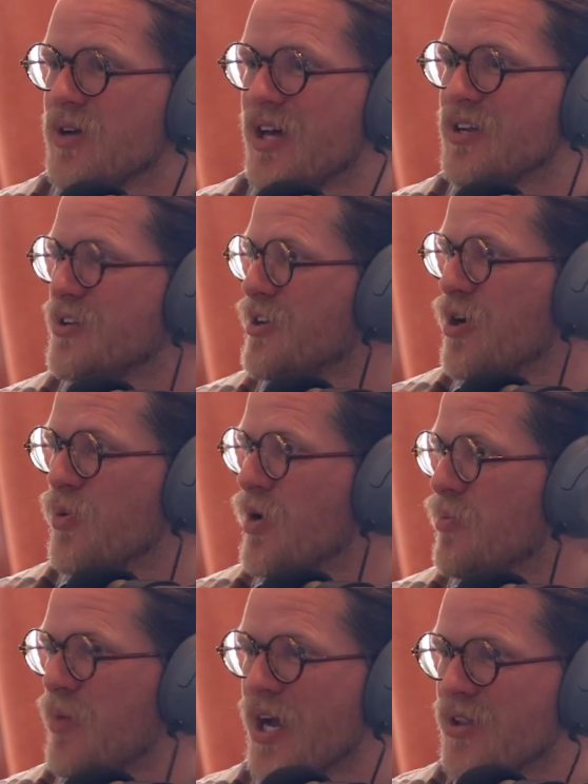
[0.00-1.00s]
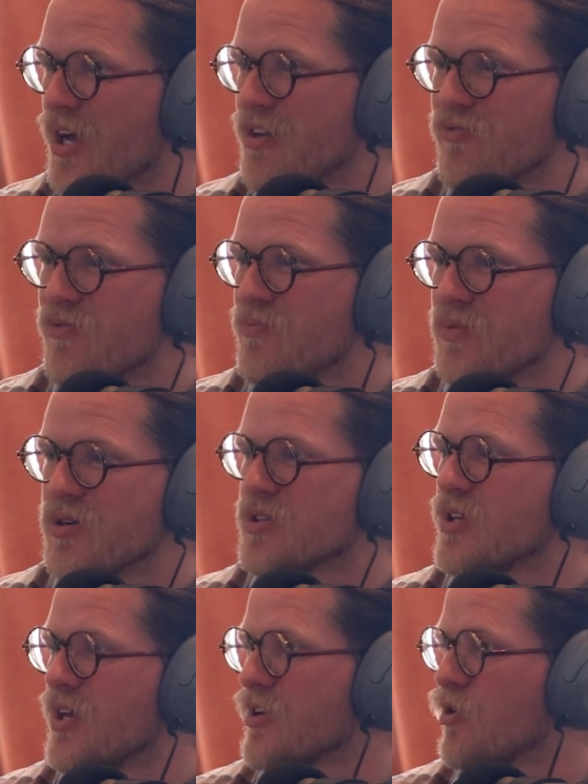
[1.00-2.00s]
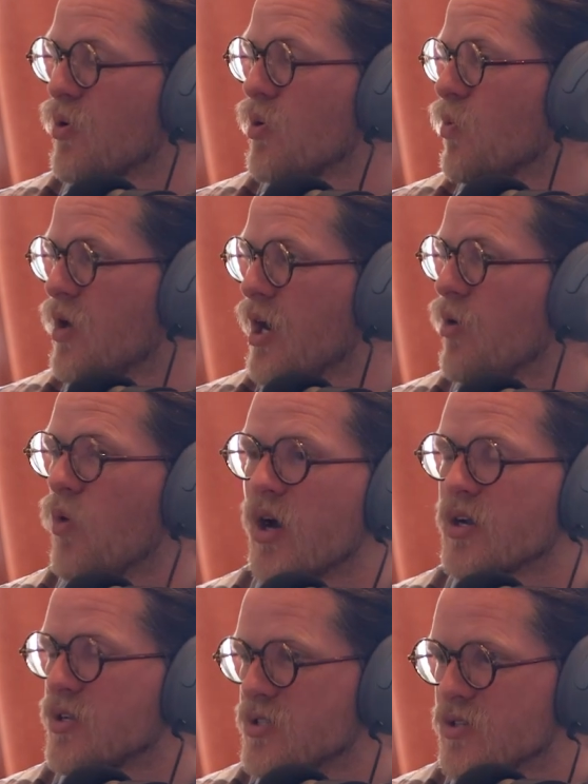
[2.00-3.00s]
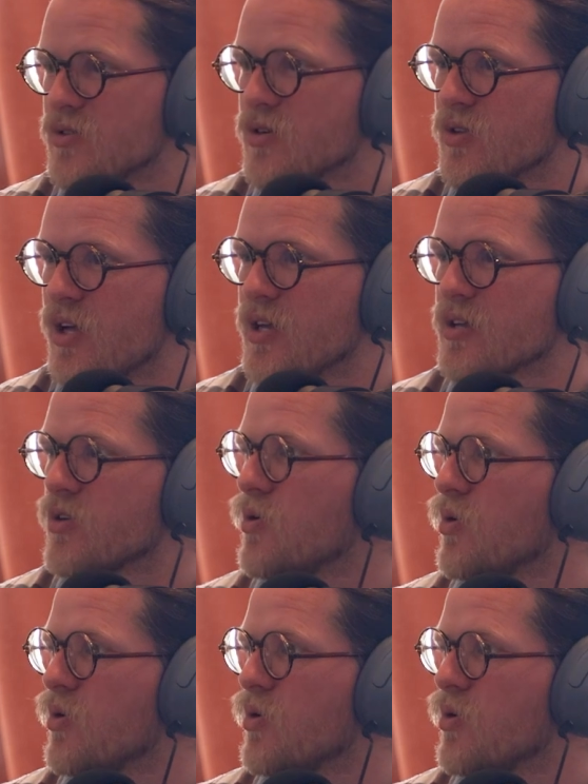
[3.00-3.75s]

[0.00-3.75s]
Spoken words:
I didn't know what my life looked like or what I wanted it to look like